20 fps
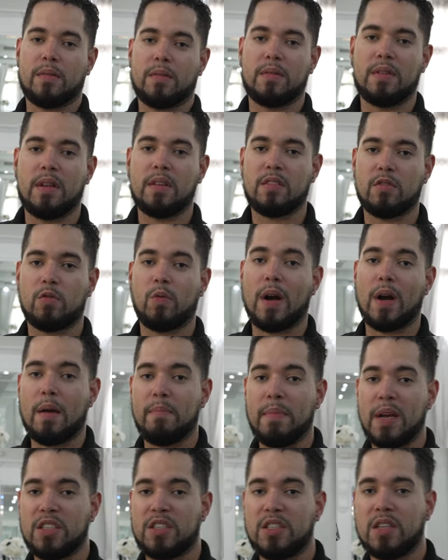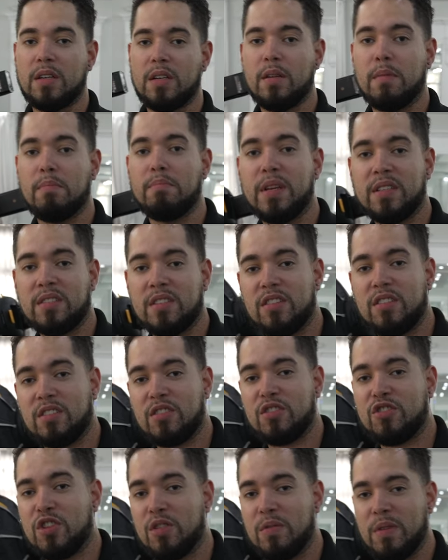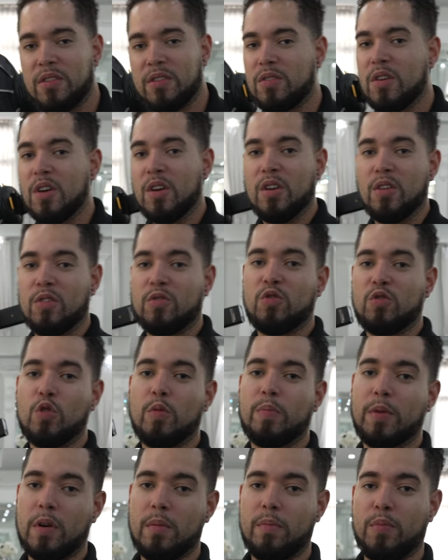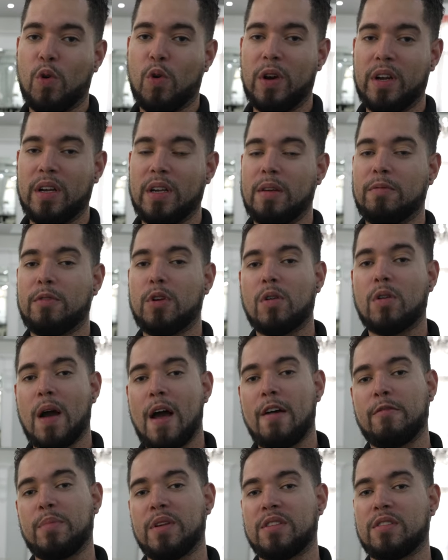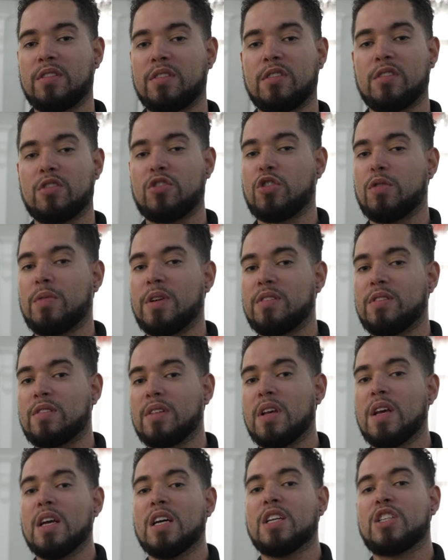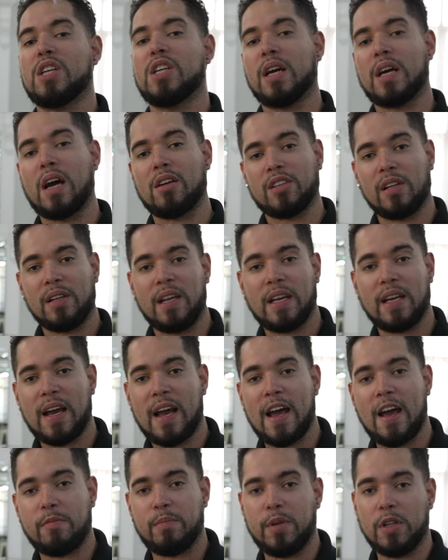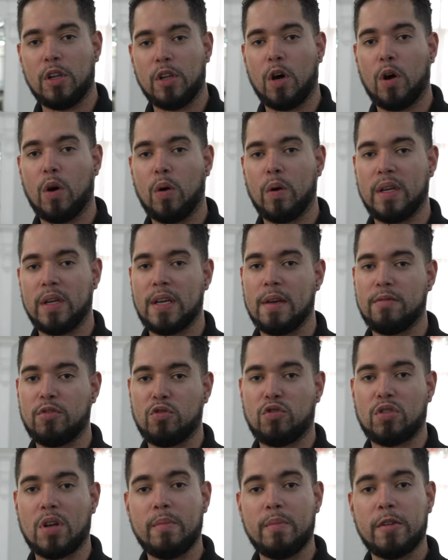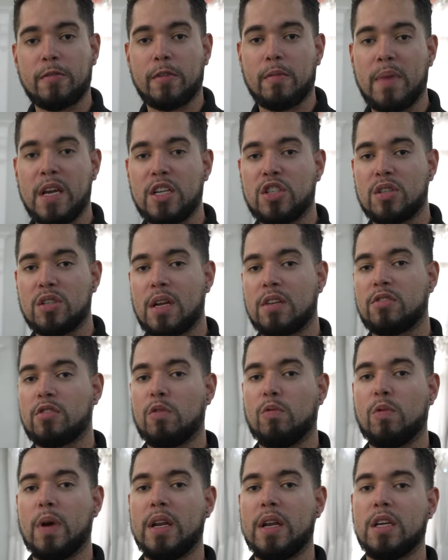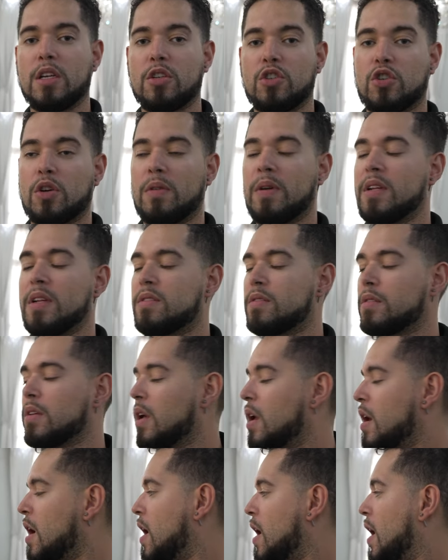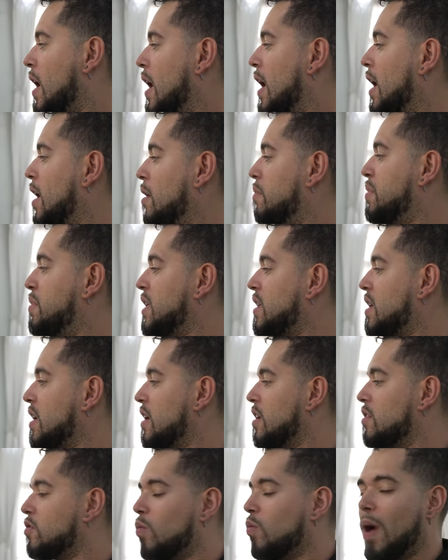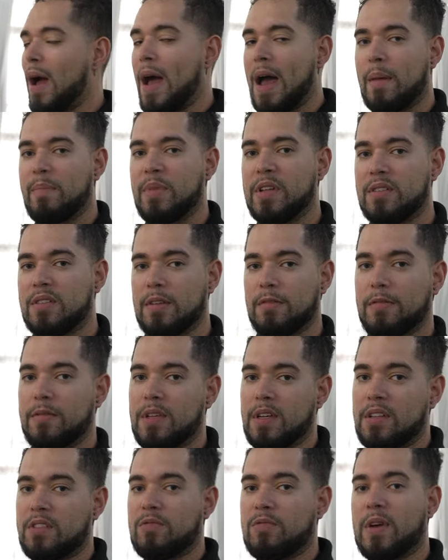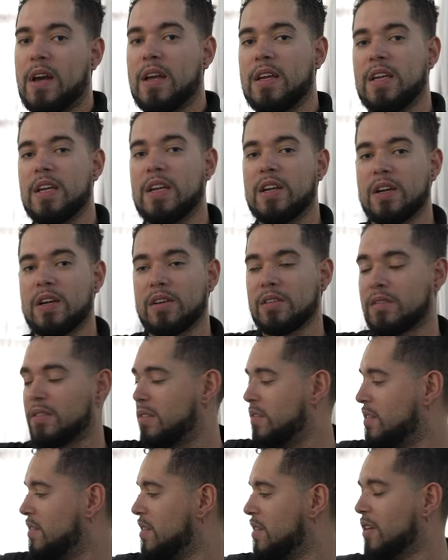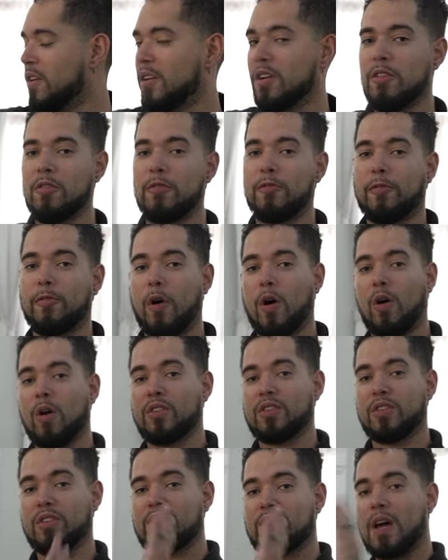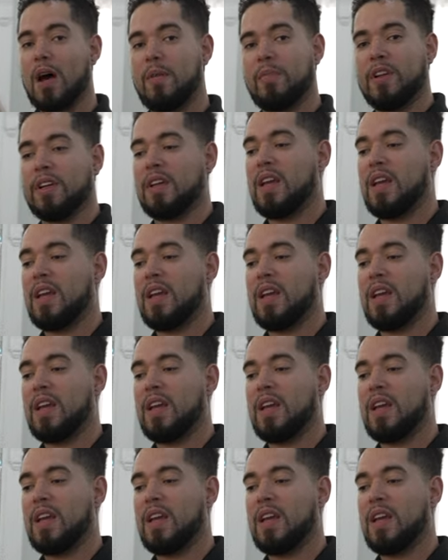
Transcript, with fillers: This is where I mentioned business insurance, super important. If you don't have business insurance, check out the link I have below. It gives you some information as to wedding insurance because what happens if this right here falls on top of the